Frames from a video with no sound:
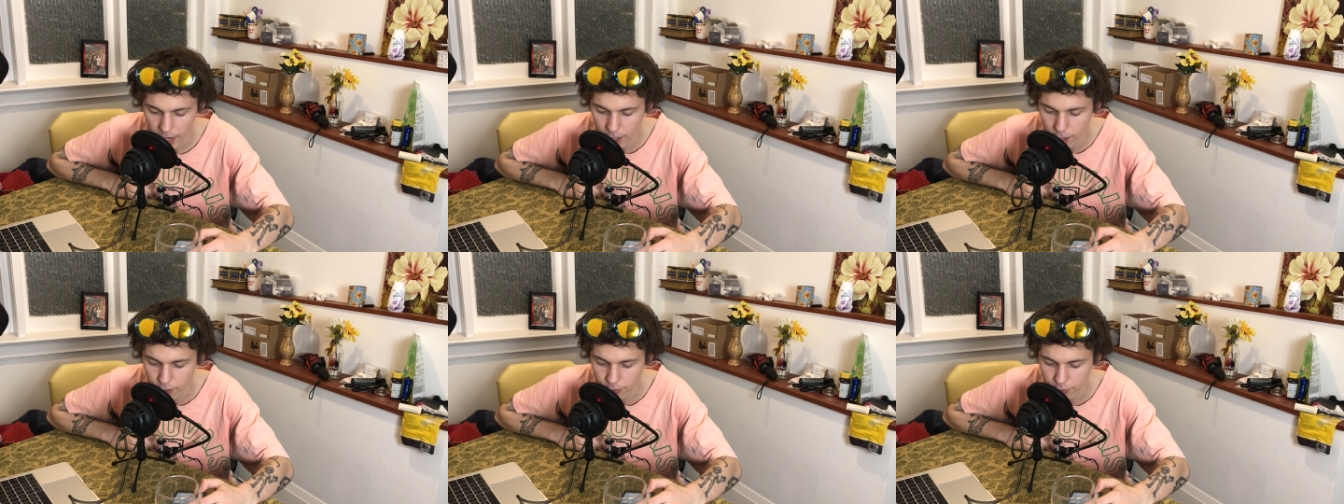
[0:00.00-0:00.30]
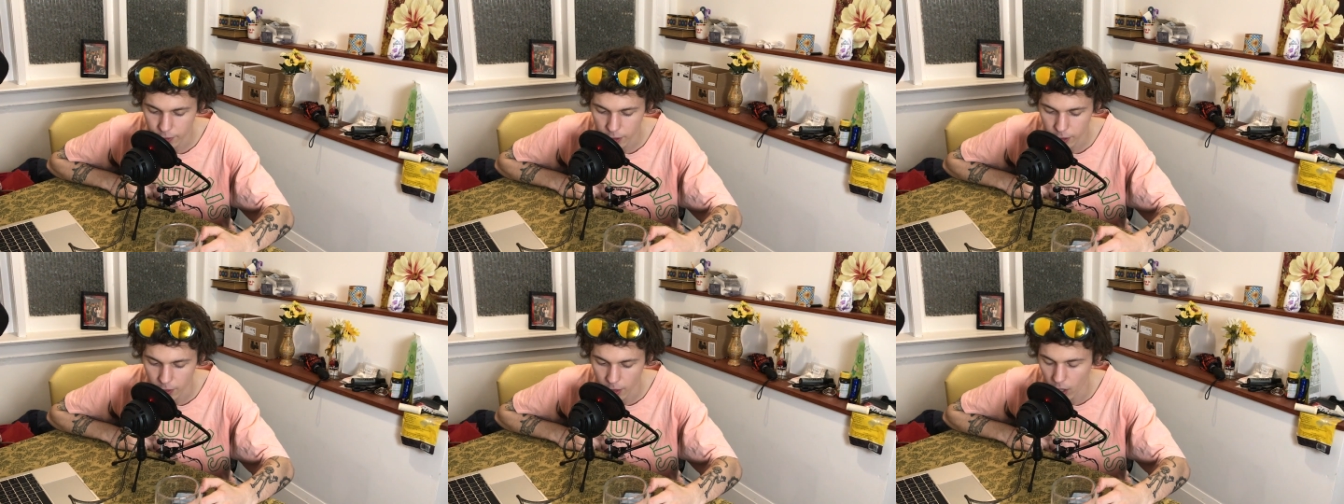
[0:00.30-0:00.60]
do you
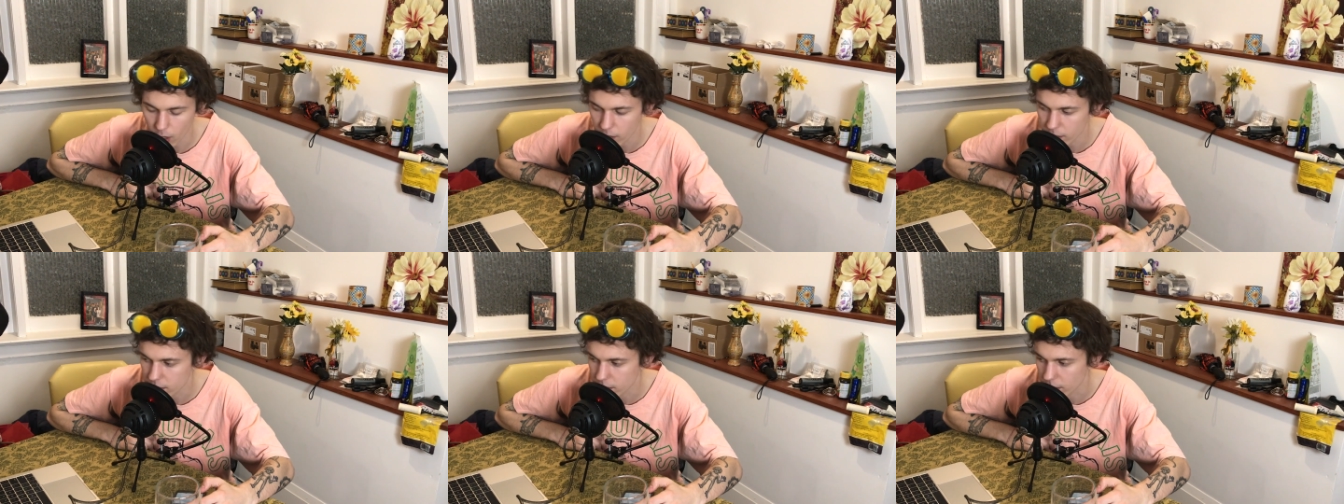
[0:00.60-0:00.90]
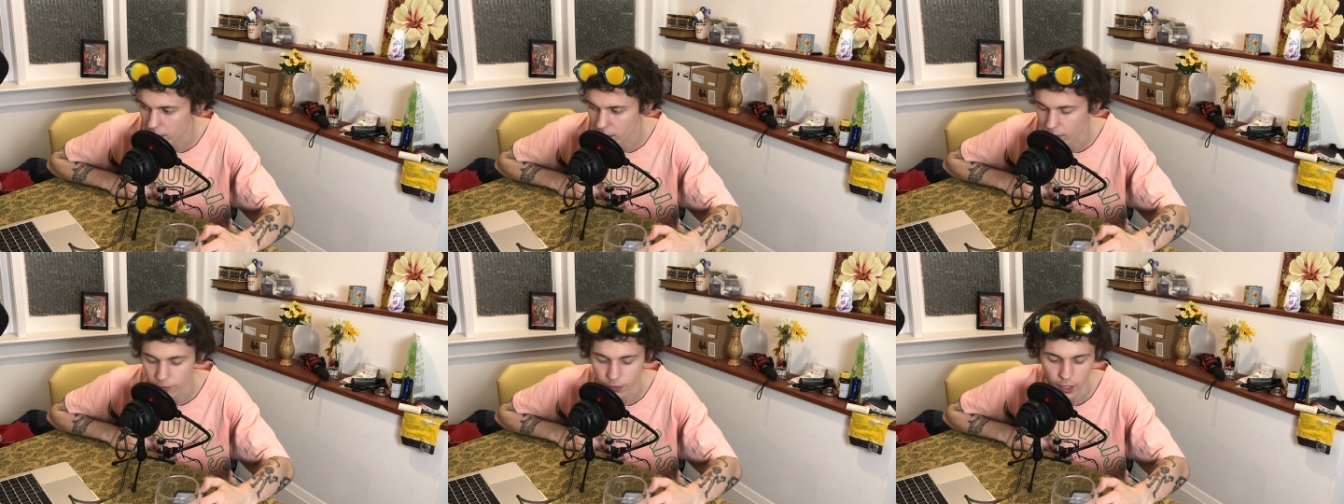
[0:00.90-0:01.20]
feel? Oh, this
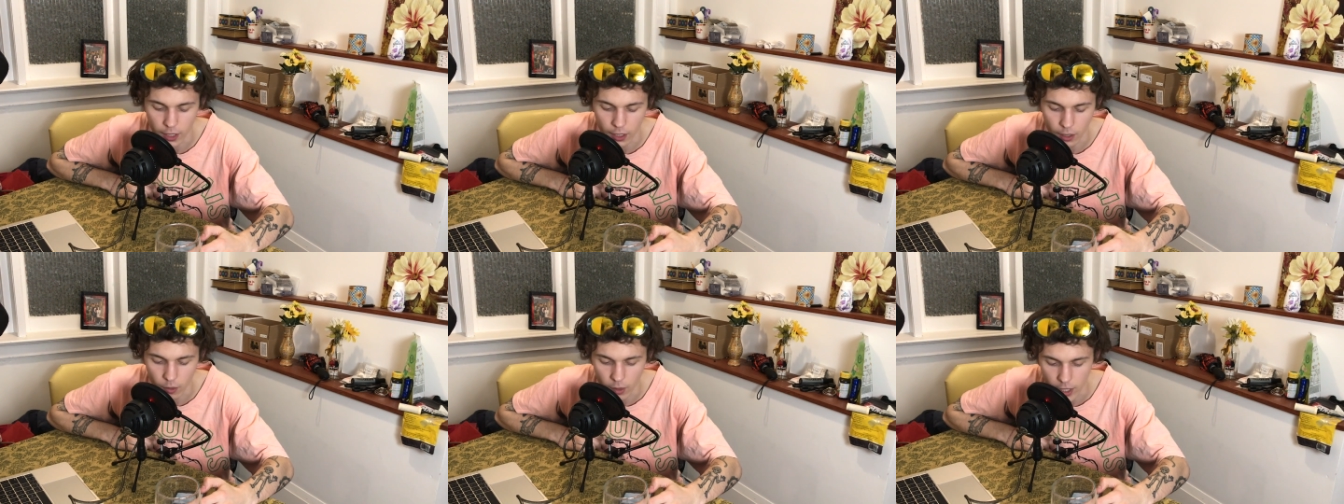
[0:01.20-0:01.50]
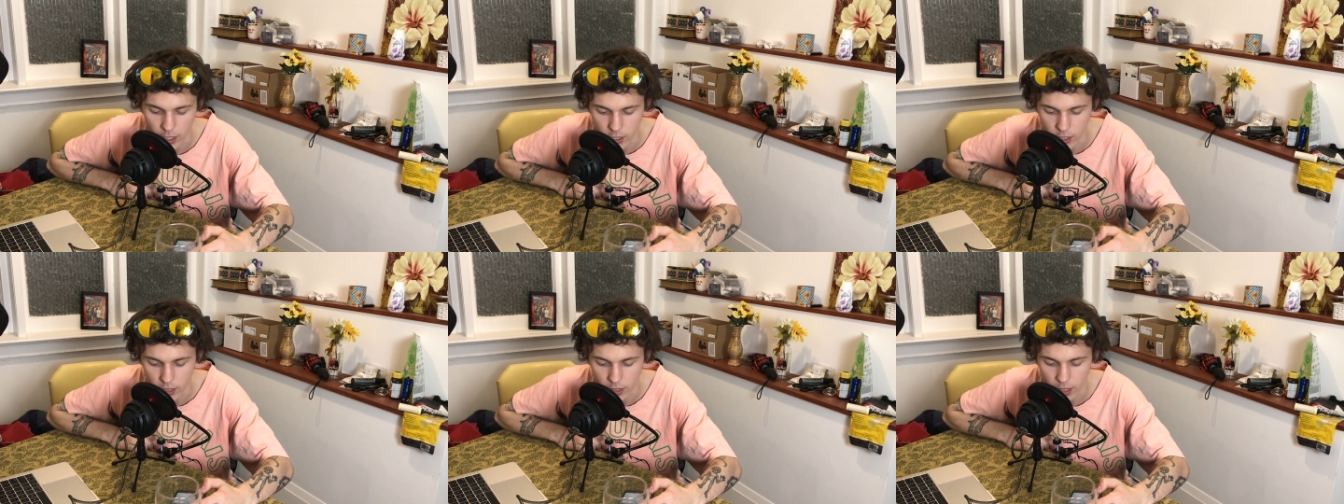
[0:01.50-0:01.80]
is a good fucking
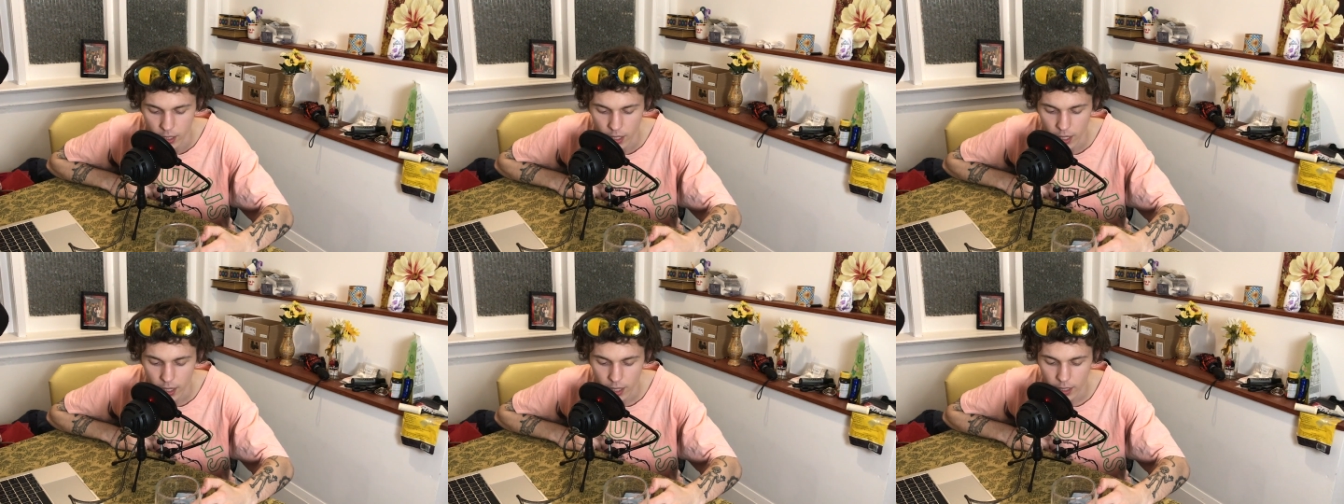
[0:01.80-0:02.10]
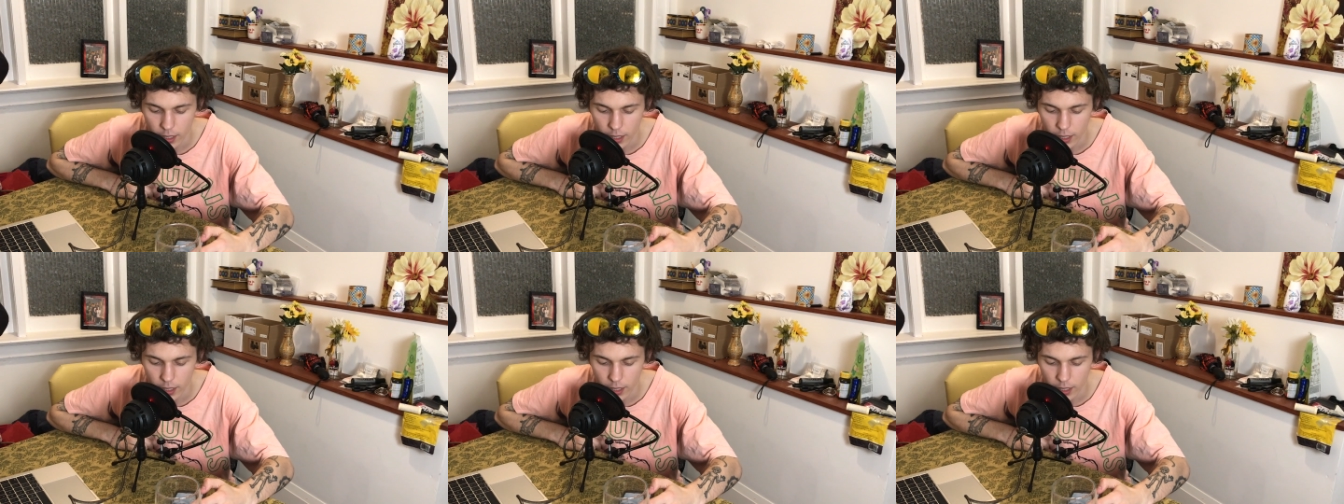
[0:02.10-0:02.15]
question.